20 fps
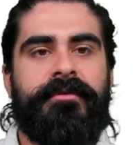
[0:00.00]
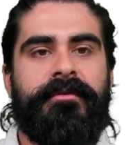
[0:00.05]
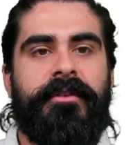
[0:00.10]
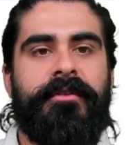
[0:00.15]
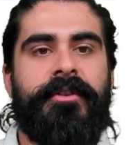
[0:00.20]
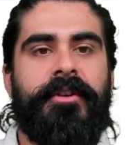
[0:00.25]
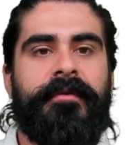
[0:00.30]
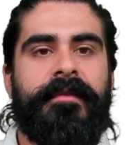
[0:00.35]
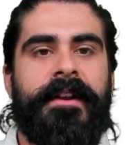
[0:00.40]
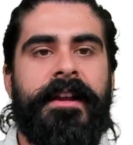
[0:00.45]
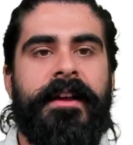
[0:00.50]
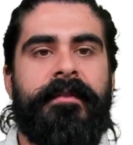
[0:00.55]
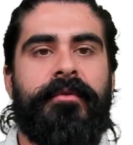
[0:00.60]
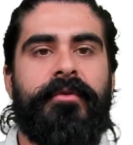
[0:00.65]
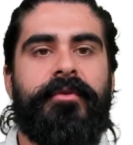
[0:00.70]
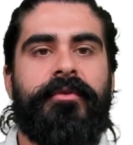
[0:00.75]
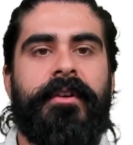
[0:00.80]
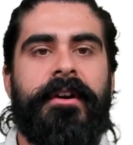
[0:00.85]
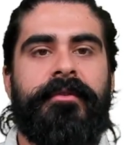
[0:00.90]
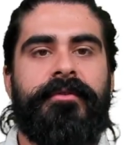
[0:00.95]
thrown over level
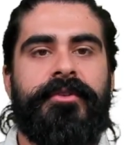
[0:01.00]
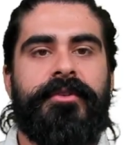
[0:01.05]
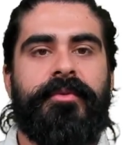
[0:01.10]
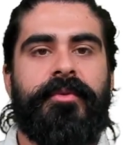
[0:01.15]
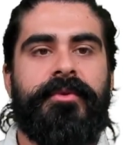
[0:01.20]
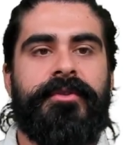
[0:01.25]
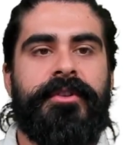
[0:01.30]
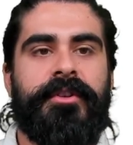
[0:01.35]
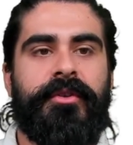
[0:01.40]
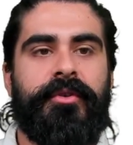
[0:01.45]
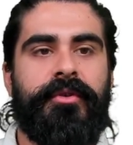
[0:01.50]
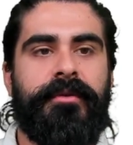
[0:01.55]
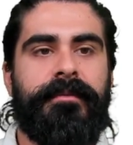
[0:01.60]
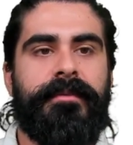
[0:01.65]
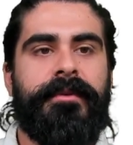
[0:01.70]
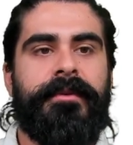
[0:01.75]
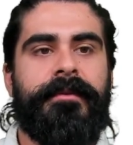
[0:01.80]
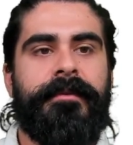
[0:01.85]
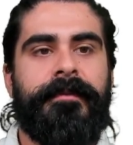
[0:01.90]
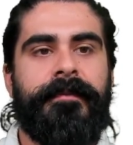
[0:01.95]
ground towards a hoop,
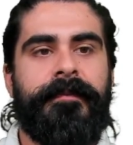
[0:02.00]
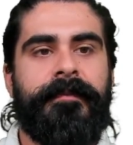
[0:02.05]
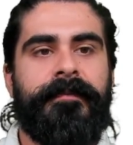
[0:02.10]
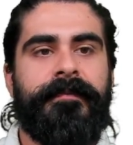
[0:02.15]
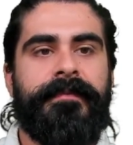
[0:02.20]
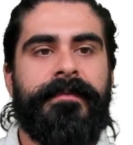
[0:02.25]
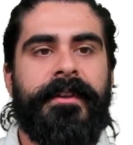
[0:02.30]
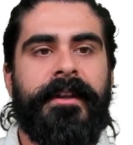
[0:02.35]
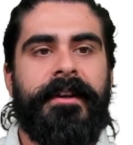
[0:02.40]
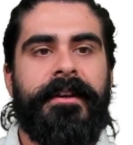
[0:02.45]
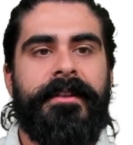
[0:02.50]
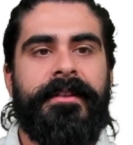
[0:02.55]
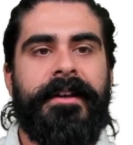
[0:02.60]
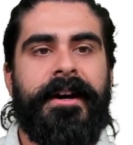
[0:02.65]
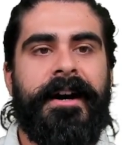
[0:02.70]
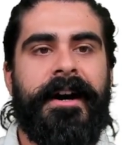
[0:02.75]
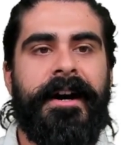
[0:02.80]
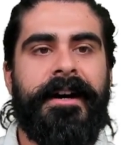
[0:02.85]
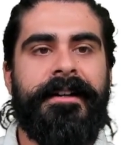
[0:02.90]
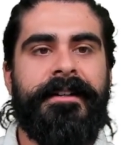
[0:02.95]
the
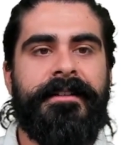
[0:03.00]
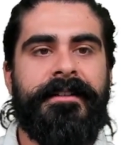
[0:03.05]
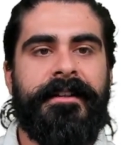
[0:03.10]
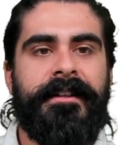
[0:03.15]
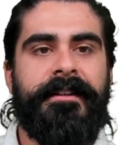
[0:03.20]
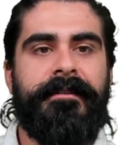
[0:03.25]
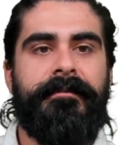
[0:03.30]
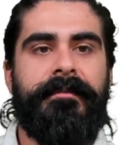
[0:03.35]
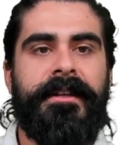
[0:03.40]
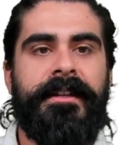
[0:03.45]
height in